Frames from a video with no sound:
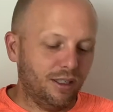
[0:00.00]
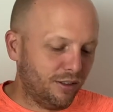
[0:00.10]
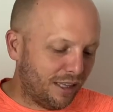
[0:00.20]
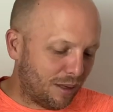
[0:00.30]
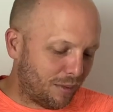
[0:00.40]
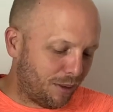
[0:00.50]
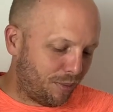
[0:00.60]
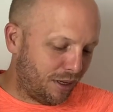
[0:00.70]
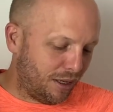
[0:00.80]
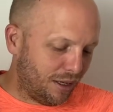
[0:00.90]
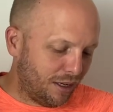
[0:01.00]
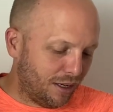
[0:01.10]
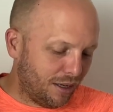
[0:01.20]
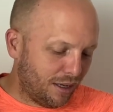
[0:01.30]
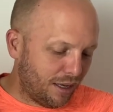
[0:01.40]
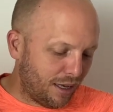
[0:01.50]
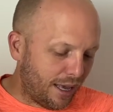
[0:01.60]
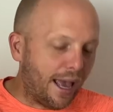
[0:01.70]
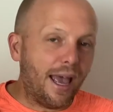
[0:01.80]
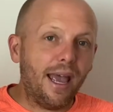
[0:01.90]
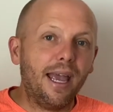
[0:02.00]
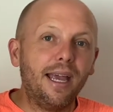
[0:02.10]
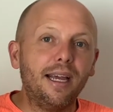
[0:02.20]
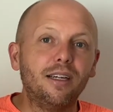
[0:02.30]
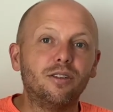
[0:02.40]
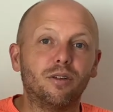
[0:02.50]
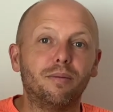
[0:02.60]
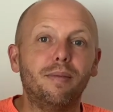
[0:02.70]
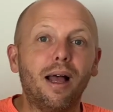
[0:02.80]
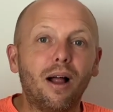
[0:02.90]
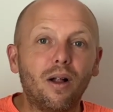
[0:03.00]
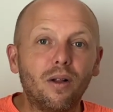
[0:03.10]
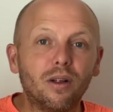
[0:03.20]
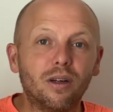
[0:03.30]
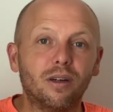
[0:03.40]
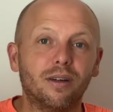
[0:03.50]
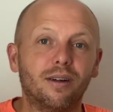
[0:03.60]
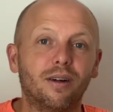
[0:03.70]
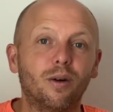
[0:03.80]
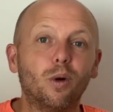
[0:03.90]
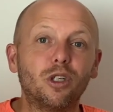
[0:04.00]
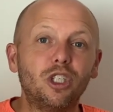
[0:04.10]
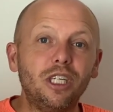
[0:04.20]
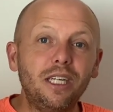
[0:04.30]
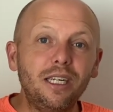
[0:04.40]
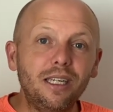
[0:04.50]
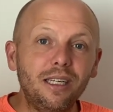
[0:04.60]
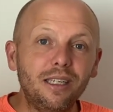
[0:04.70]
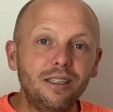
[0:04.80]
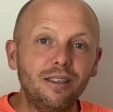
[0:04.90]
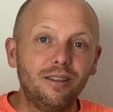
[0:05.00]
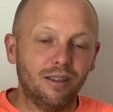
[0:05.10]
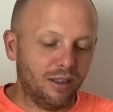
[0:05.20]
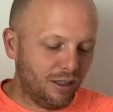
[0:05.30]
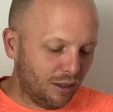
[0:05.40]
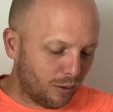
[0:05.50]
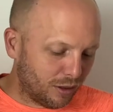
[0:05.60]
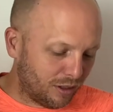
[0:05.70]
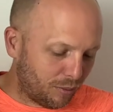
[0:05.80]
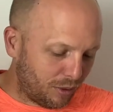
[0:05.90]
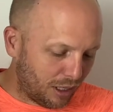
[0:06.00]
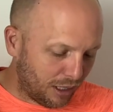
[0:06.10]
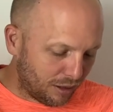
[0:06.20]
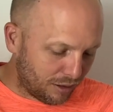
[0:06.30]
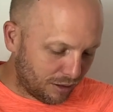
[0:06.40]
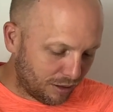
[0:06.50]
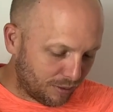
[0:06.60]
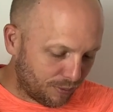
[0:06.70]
So that might be eggs or milk or cheese or some nuts.